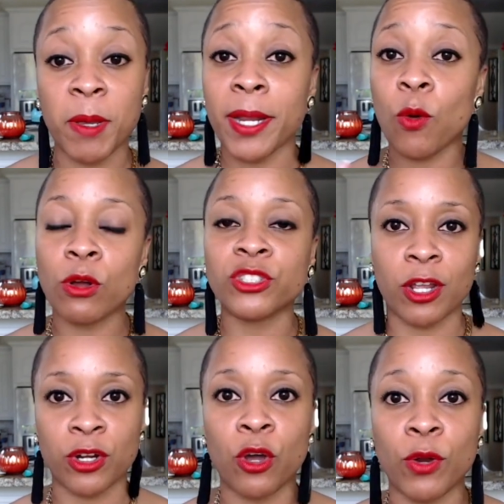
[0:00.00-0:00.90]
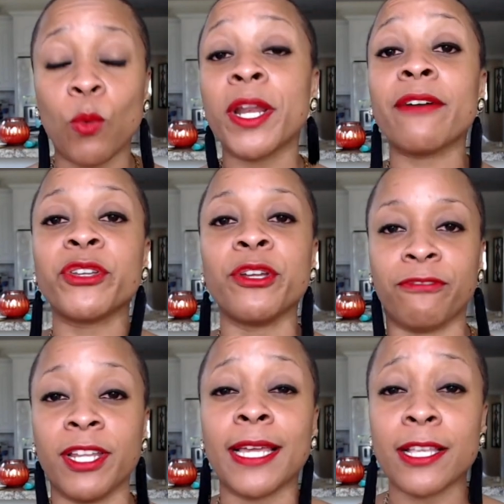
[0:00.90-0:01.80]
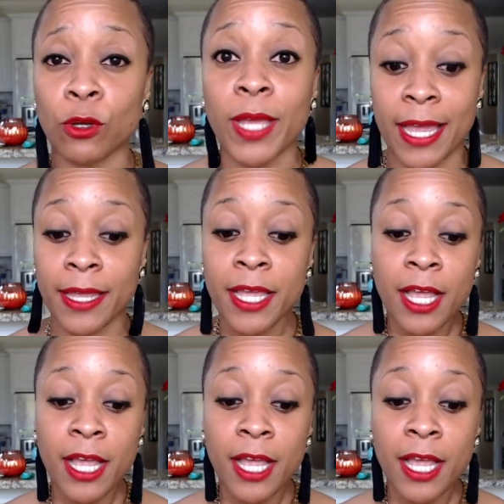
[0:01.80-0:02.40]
But I want y'all to know that whatever you're feeling, it's okay.